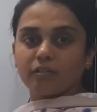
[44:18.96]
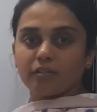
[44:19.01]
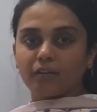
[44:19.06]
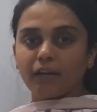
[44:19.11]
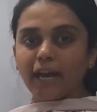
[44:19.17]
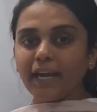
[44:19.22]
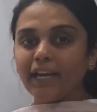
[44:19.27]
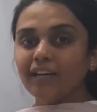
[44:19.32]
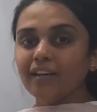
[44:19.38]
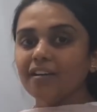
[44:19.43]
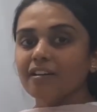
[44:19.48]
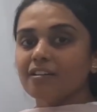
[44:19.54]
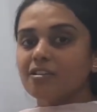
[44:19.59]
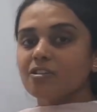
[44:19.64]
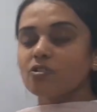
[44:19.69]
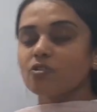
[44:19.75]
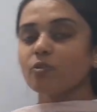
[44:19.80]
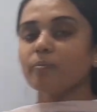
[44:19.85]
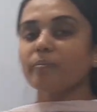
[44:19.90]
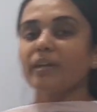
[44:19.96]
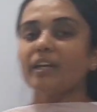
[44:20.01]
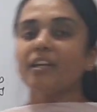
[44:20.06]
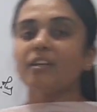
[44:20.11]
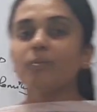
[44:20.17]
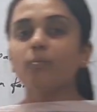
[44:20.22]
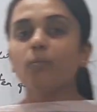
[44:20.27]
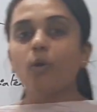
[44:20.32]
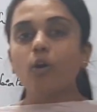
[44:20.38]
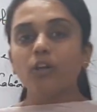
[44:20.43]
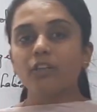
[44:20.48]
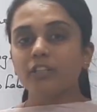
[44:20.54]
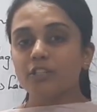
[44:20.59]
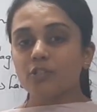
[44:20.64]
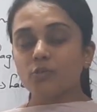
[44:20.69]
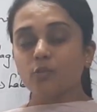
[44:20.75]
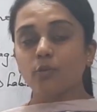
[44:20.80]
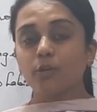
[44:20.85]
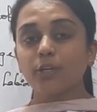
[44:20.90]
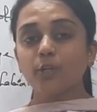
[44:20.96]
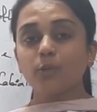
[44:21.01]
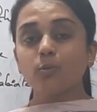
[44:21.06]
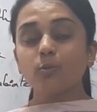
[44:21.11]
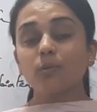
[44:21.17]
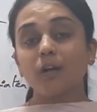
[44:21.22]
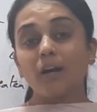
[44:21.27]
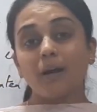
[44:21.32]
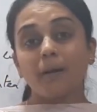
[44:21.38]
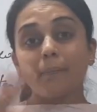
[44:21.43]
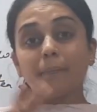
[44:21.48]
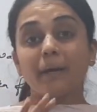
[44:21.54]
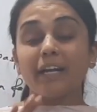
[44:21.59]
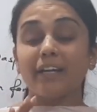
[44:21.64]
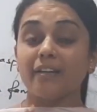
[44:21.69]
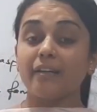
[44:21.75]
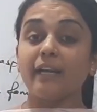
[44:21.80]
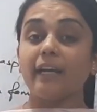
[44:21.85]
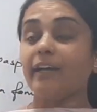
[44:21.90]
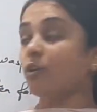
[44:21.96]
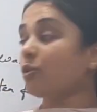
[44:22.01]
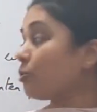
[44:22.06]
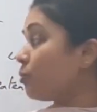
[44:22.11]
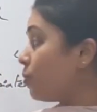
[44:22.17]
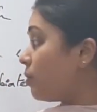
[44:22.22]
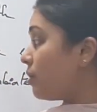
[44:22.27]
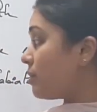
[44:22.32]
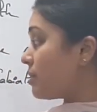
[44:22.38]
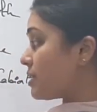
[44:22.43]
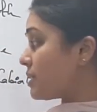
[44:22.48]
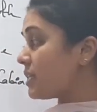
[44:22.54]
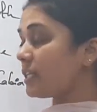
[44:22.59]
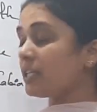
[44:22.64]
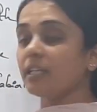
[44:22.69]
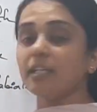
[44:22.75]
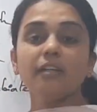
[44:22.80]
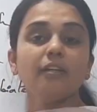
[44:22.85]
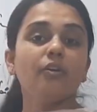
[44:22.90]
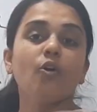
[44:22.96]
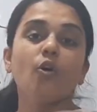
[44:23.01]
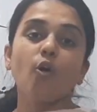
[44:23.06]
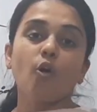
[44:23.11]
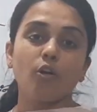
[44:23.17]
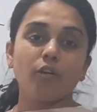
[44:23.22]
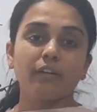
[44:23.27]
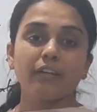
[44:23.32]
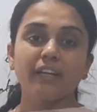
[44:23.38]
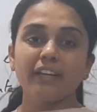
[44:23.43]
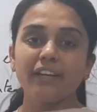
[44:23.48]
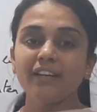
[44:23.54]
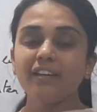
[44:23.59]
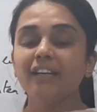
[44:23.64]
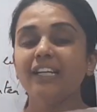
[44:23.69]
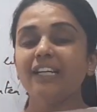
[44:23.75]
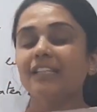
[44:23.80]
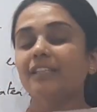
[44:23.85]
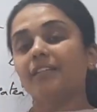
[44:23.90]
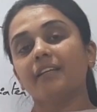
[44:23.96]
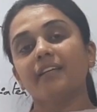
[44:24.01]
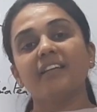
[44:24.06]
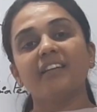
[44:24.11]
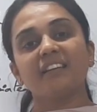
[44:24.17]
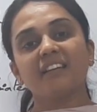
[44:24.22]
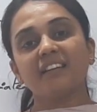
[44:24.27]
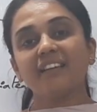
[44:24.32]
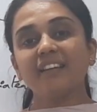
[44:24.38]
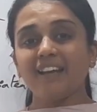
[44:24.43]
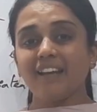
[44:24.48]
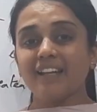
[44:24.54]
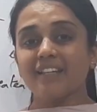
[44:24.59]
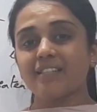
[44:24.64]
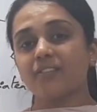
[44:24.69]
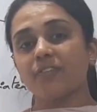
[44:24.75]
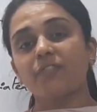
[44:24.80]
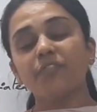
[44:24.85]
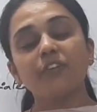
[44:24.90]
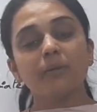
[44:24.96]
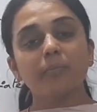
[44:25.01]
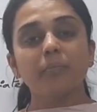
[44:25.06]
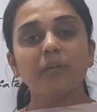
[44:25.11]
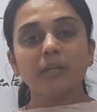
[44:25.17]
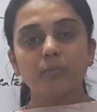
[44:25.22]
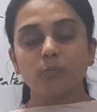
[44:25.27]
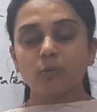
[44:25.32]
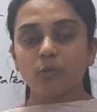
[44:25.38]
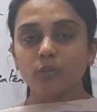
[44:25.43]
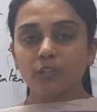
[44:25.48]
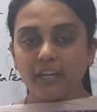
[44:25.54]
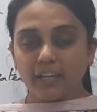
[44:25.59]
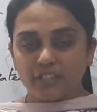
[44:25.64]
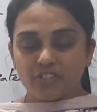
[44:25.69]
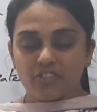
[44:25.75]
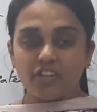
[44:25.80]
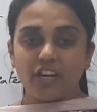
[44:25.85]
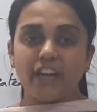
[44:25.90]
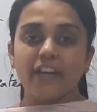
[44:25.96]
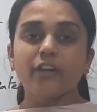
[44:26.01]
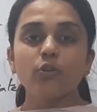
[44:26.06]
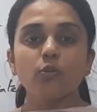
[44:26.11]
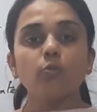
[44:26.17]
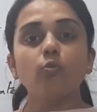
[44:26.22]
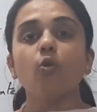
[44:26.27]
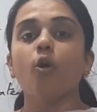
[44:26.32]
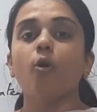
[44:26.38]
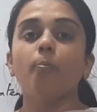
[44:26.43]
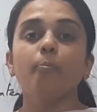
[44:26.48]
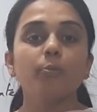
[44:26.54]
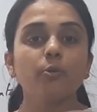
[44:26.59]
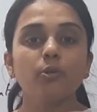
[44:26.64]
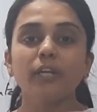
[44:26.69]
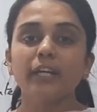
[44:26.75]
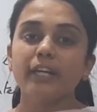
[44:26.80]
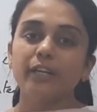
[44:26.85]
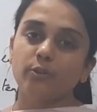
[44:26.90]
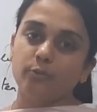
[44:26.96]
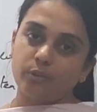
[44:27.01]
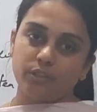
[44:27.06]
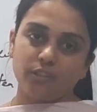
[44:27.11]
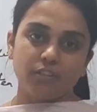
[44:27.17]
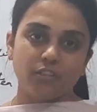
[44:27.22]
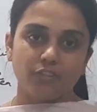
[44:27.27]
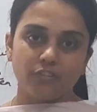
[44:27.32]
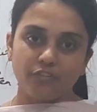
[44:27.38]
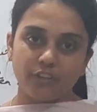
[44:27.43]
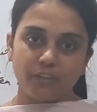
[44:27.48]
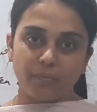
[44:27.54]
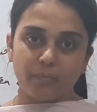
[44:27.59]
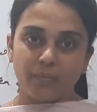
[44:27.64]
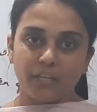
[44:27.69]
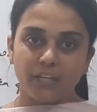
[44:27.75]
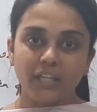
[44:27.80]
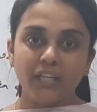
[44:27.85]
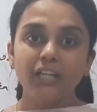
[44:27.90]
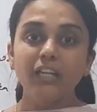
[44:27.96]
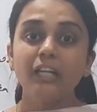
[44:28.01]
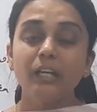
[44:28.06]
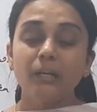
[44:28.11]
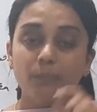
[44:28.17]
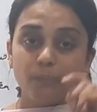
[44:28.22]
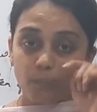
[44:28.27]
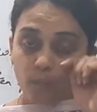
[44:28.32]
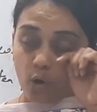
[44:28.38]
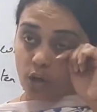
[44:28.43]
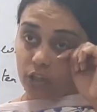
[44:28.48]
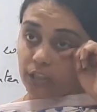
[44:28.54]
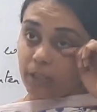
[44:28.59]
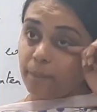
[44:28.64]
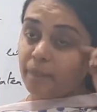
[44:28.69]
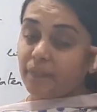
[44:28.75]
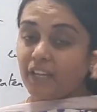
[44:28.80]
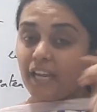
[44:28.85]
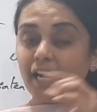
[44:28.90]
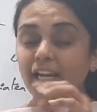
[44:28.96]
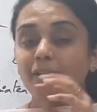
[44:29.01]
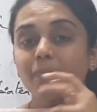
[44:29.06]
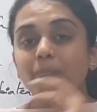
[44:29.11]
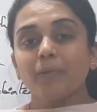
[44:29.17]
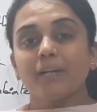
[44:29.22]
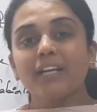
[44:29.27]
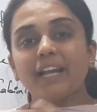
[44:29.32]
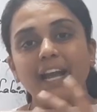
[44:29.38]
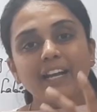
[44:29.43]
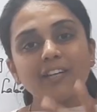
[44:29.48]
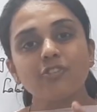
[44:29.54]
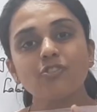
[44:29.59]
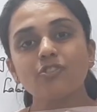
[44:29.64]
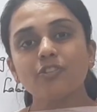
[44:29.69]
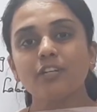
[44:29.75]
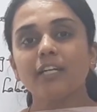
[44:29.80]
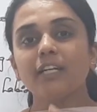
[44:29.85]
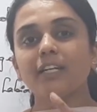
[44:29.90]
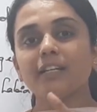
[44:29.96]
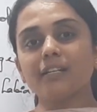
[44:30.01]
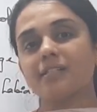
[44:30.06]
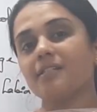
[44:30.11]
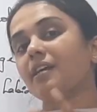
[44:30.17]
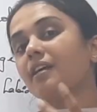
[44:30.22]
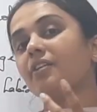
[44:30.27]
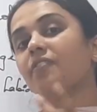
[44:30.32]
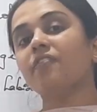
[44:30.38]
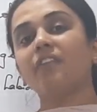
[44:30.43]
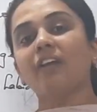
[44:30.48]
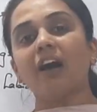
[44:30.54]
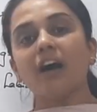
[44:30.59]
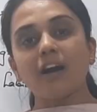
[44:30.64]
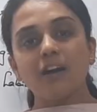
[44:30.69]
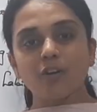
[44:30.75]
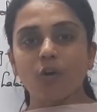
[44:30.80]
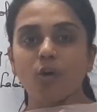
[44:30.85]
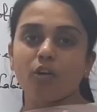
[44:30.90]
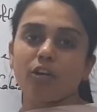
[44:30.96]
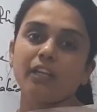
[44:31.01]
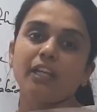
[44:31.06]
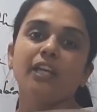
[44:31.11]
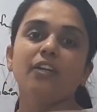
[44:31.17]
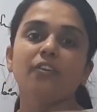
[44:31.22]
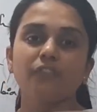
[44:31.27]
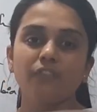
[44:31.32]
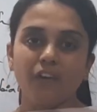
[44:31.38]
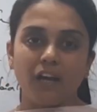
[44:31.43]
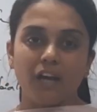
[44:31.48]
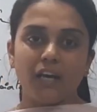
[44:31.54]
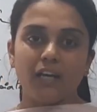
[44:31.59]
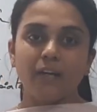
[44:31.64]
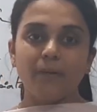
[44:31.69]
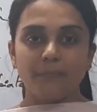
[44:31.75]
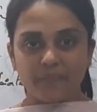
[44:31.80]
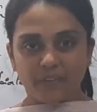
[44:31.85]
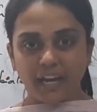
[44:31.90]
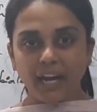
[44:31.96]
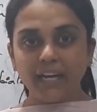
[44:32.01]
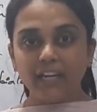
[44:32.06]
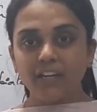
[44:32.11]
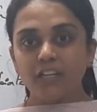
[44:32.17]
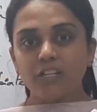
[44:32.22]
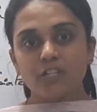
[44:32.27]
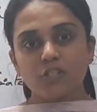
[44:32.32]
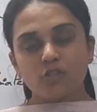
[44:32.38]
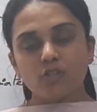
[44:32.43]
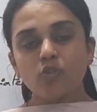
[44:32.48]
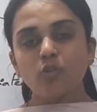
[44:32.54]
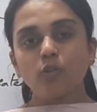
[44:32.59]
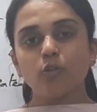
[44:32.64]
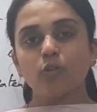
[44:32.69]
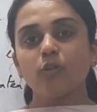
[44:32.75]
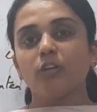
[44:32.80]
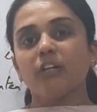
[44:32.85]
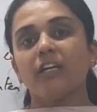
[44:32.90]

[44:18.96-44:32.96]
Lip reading: Right? So male moth is going to come attract towards the orchid, thinking as a female moth and trying to copulate with the female moth. Right? But actually it is a flower, orchid flower. Right? So